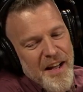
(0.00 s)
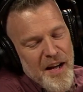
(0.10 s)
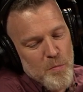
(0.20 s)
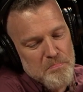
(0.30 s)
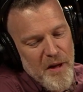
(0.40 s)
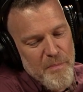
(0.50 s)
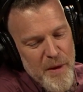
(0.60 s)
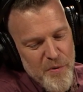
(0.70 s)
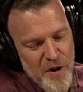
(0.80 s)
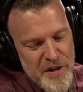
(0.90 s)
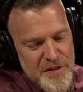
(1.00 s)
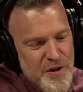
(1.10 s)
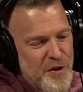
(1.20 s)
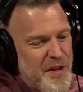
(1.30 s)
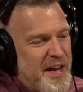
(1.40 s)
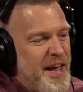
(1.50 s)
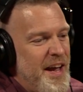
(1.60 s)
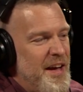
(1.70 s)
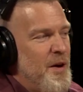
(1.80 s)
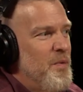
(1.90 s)
Um, people are concerned they
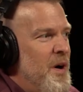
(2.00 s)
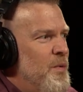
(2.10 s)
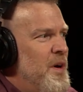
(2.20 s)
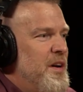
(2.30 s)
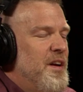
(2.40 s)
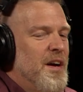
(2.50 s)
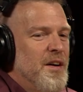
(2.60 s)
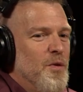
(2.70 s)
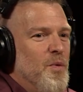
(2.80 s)
can. I, I wanted to.